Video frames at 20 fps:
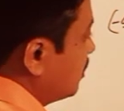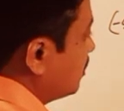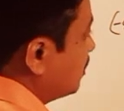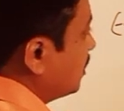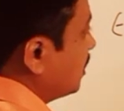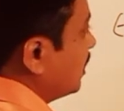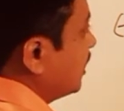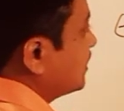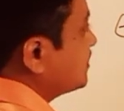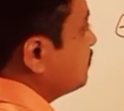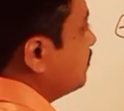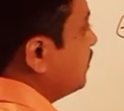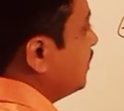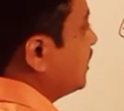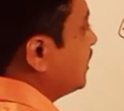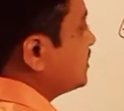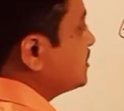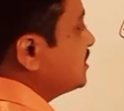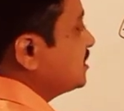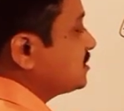then SP and
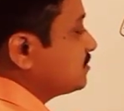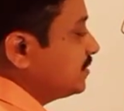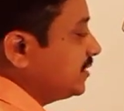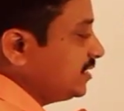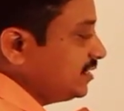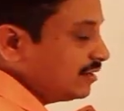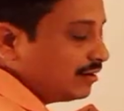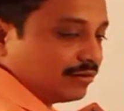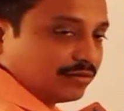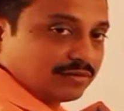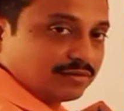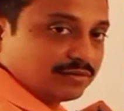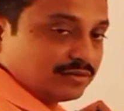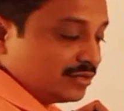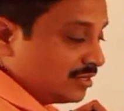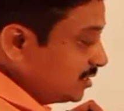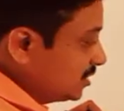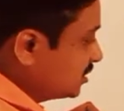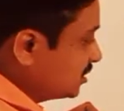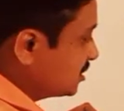S dash P here.
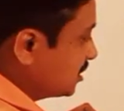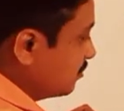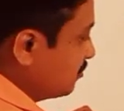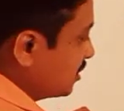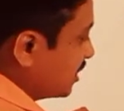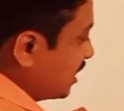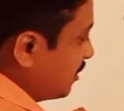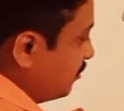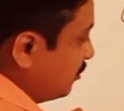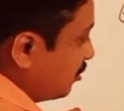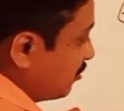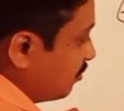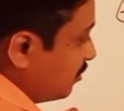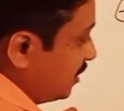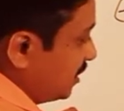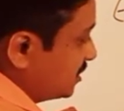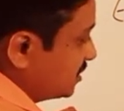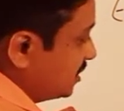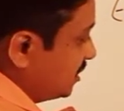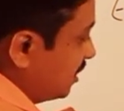Sometime your
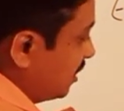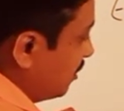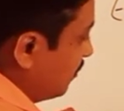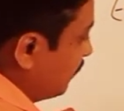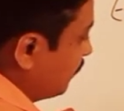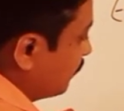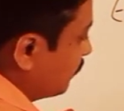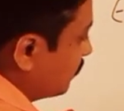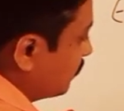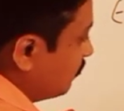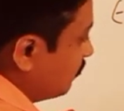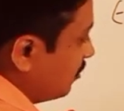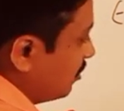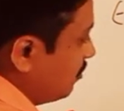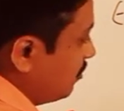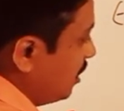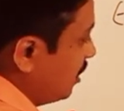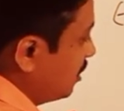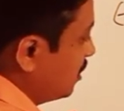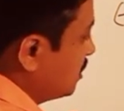P is here,
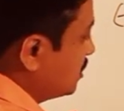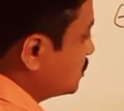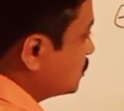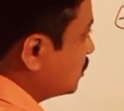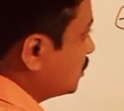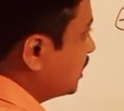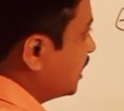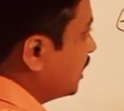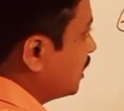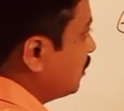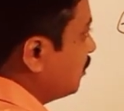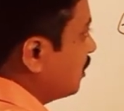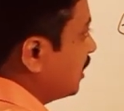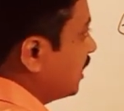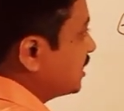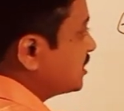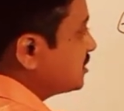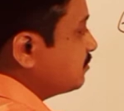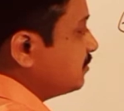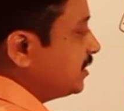maybe, so that your
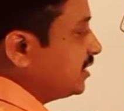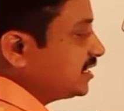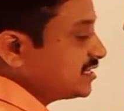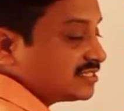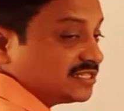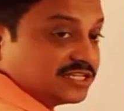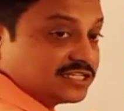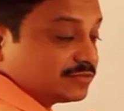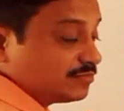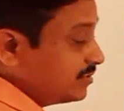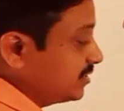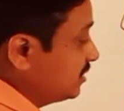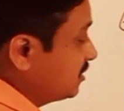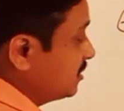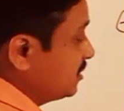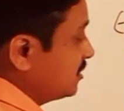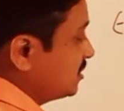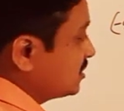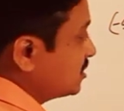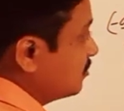SP and S dash P.
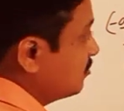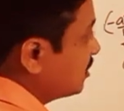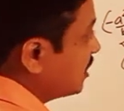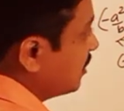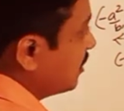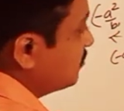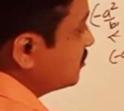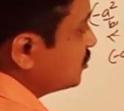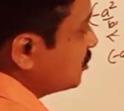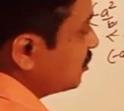Sometimes you're